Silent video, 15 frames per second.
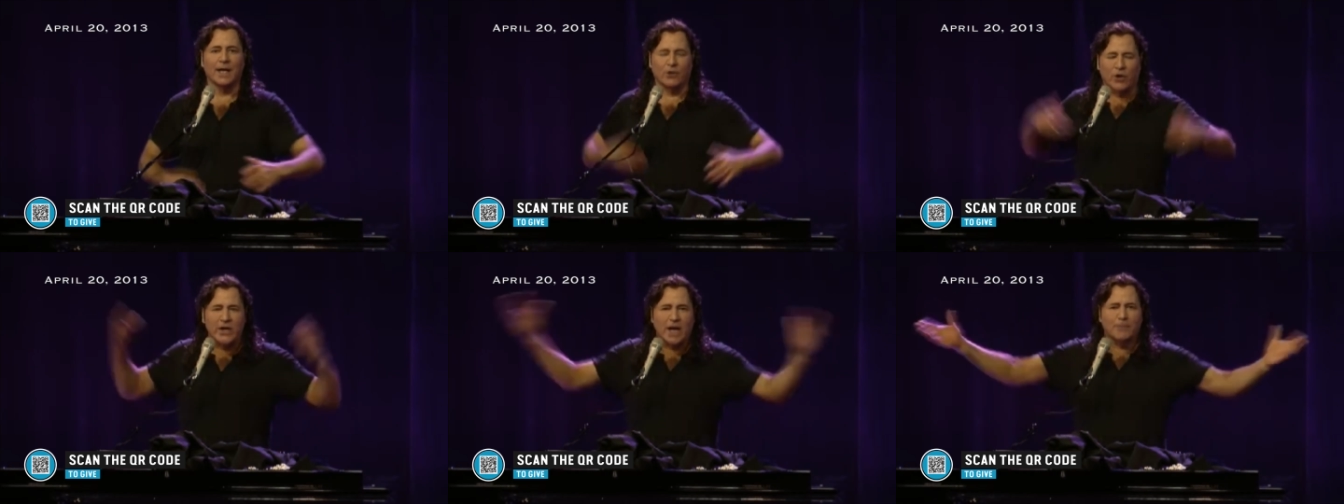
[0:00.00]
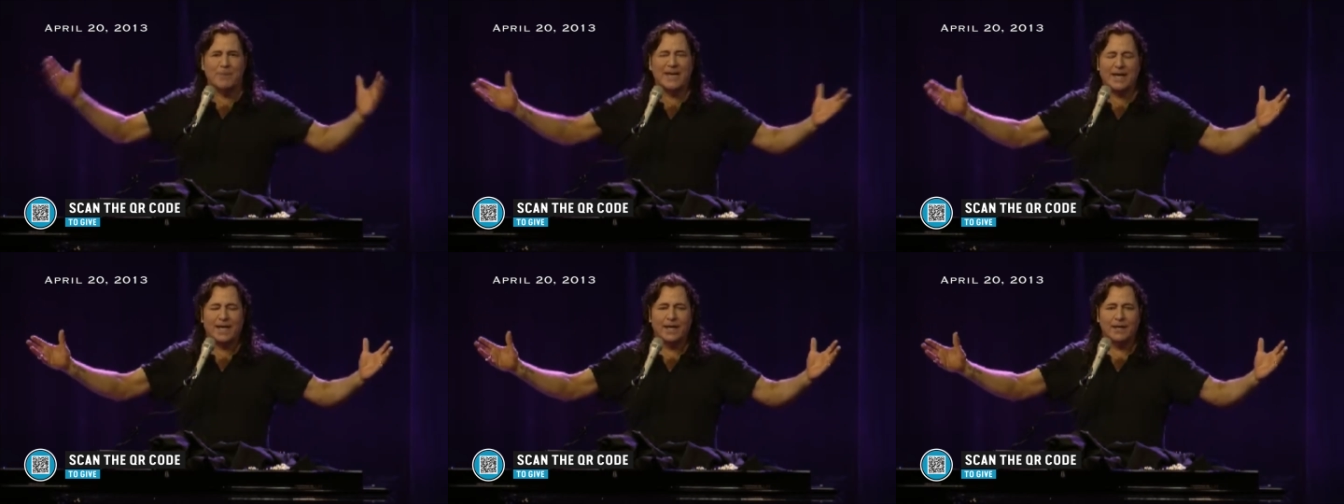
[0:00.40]
could it
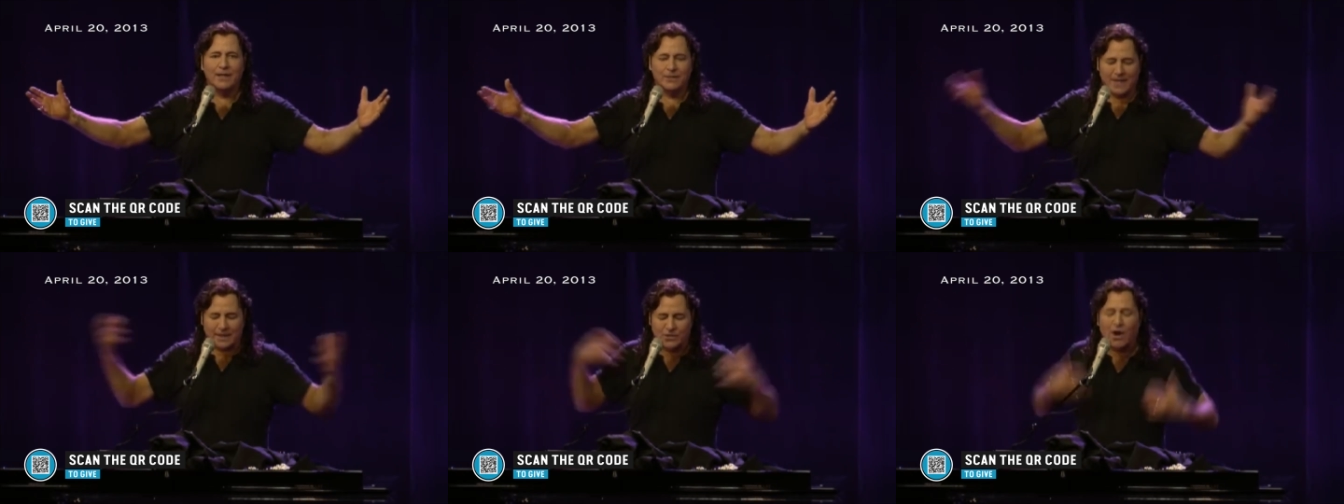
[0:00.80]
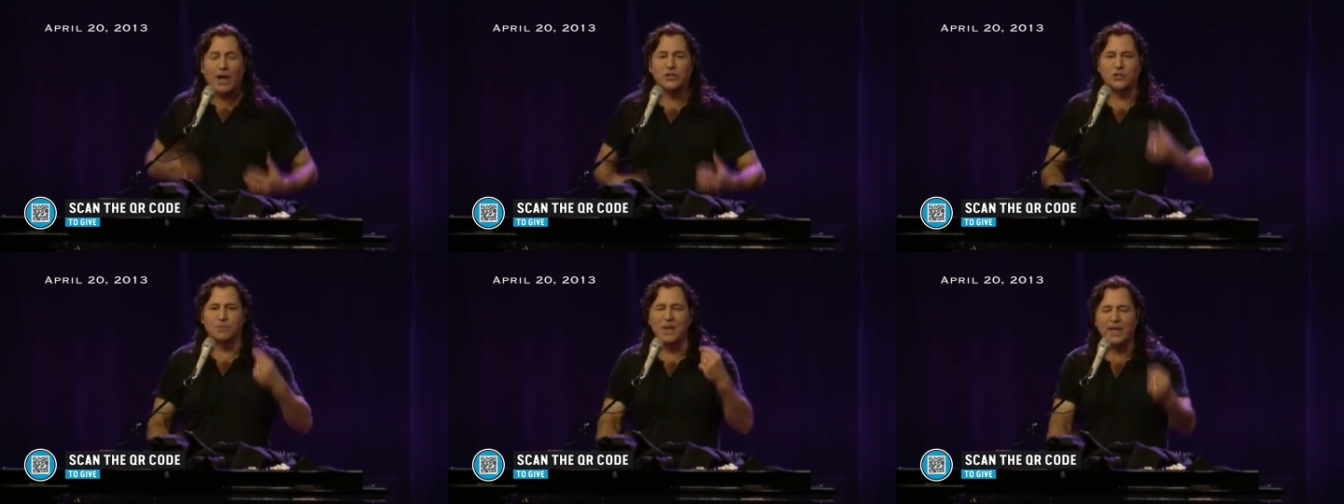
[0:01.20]
be that
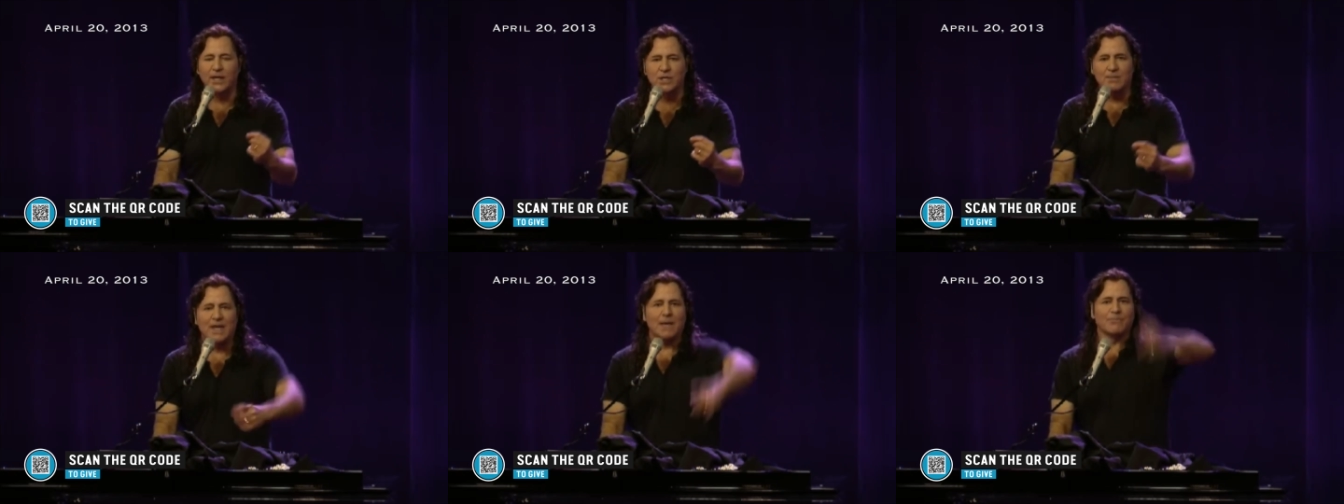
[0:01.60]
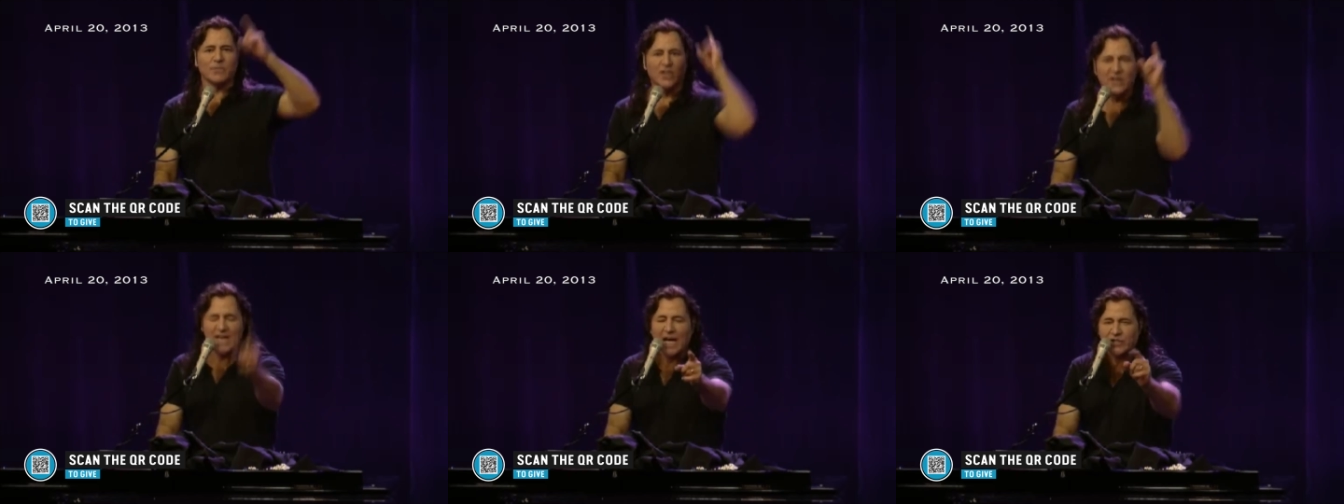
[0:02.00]
God's speaking to me?
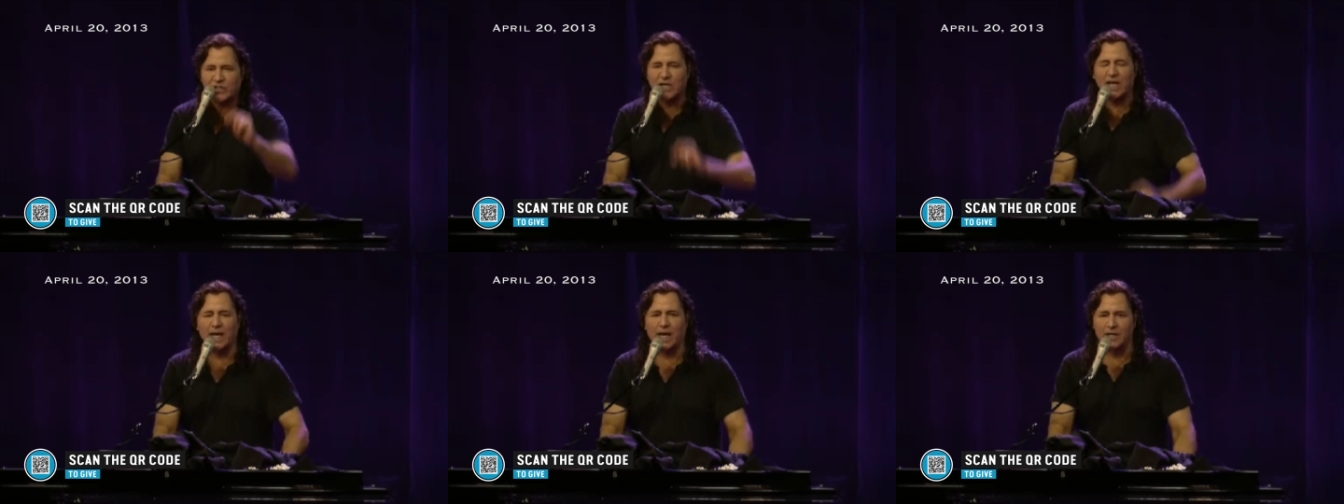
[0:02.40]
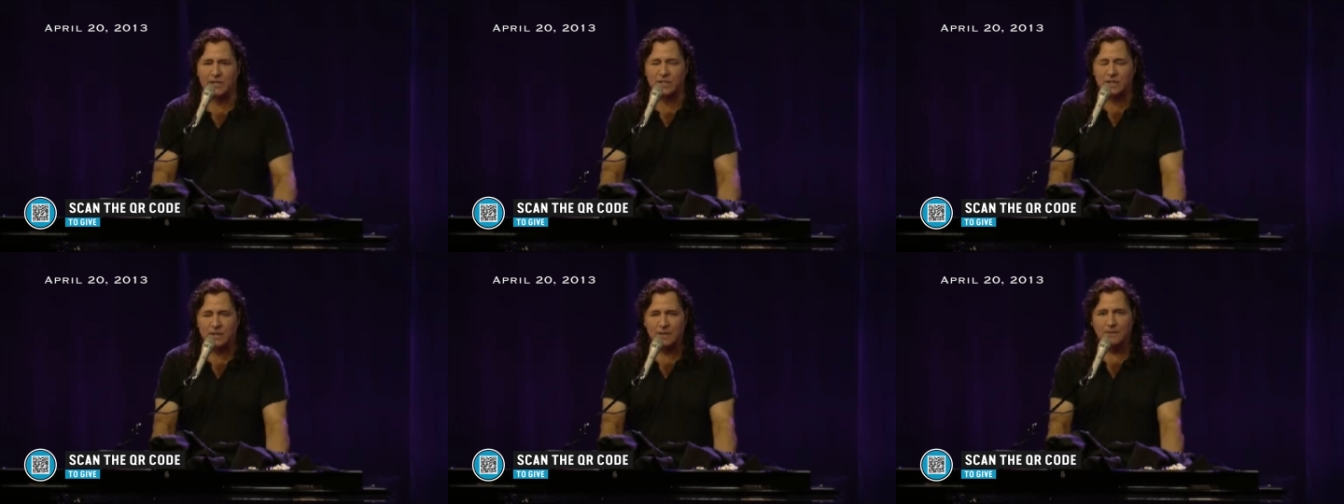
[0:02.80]
Yes, He
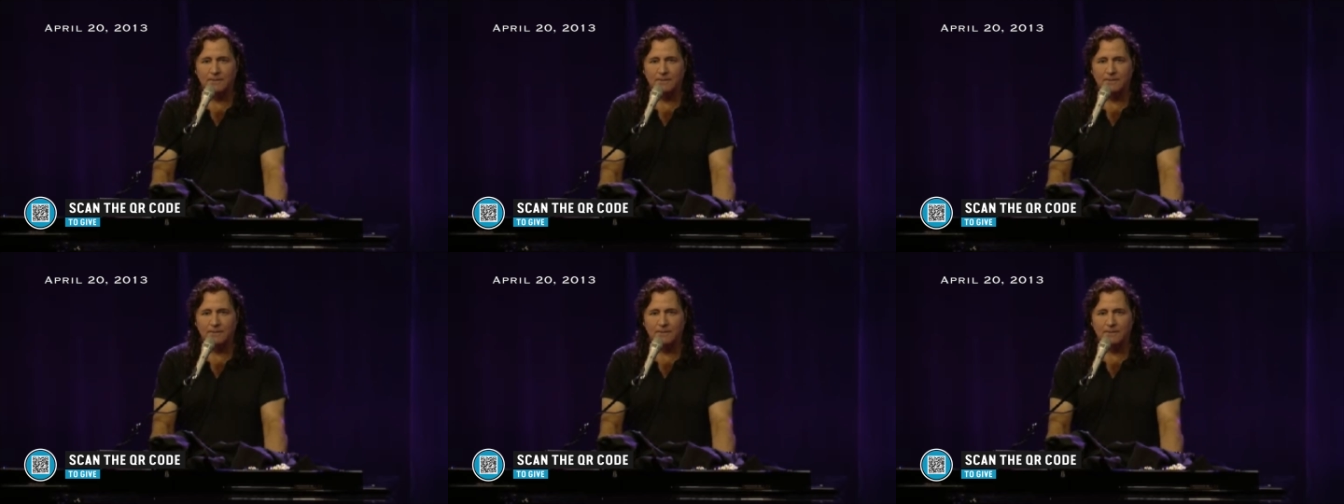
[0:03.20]
is.